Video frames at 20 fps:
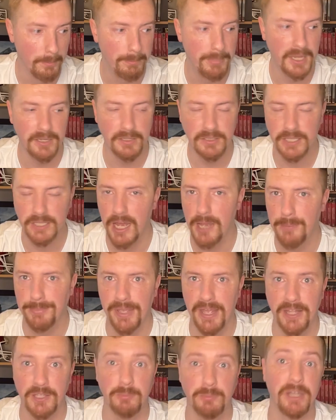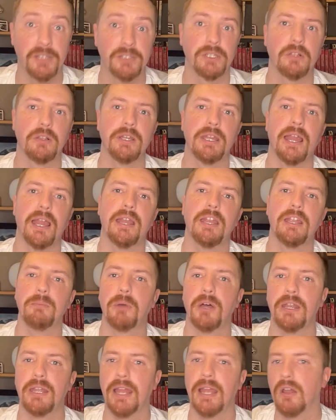big-time gets. Basically,
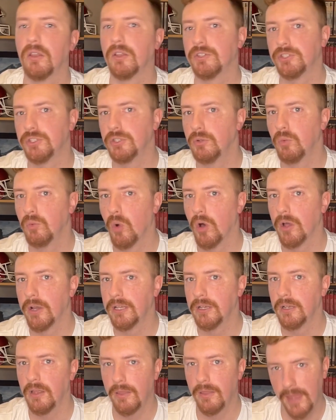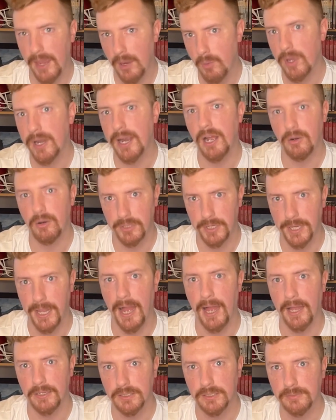anybody LSU wanted, they went out and
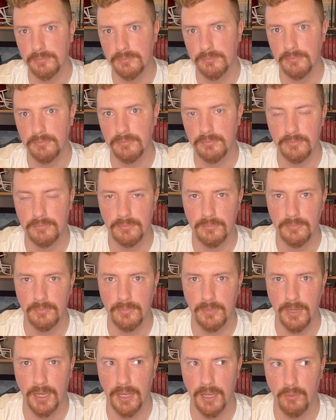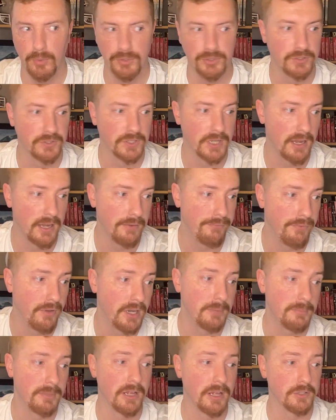got. And which is kind of
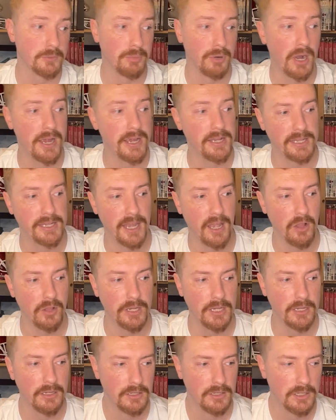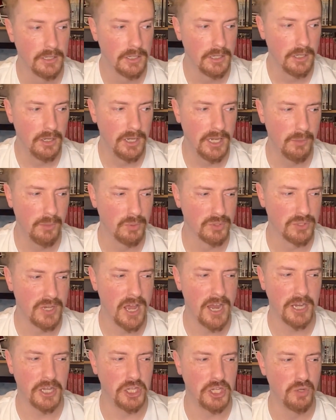funny because Brian Kelly, he was
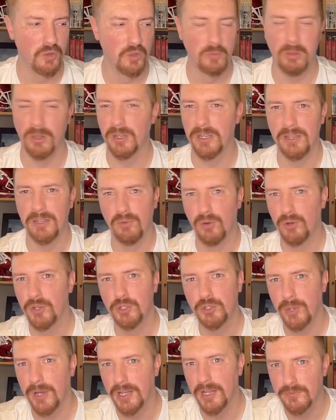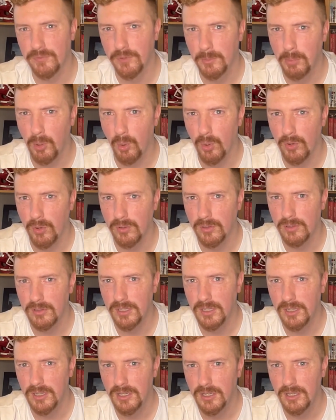not a huge believer in the transfer portal,
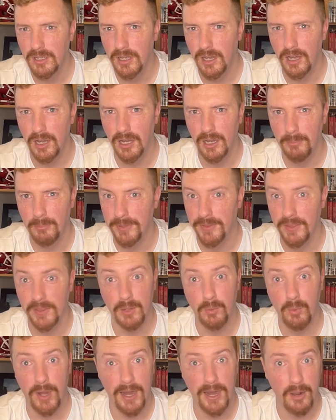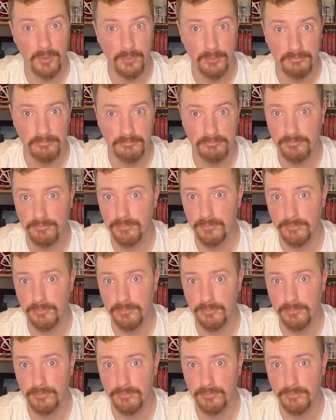but then they went out and,